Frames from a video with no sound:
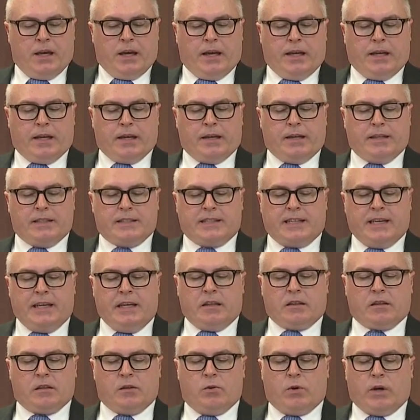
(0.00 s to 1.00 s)
He cut his
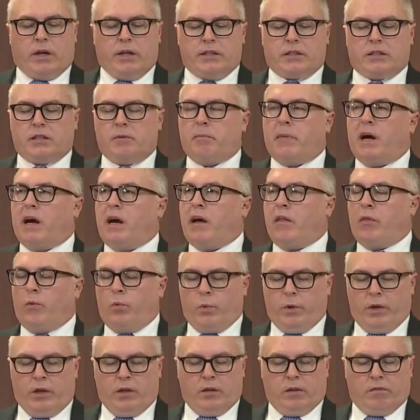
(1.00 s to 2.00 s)
teeth in racing behind the
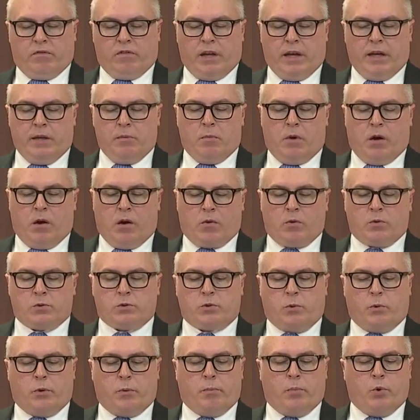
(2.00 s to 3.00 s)
wheel of late
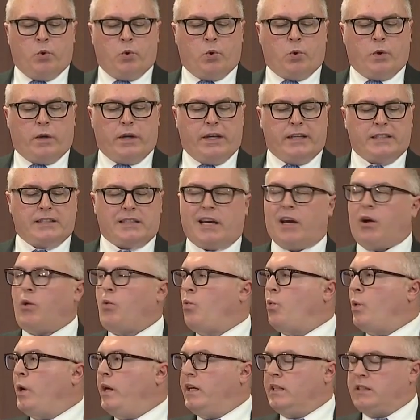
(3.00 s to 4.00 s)
models on the bull rings
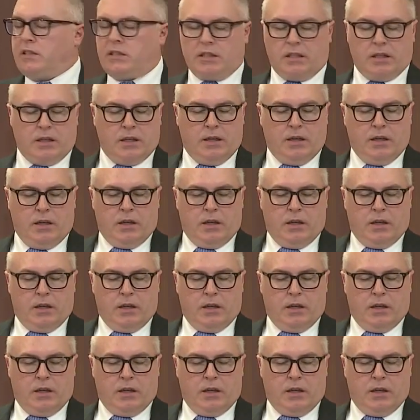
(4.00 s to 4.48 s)
out west,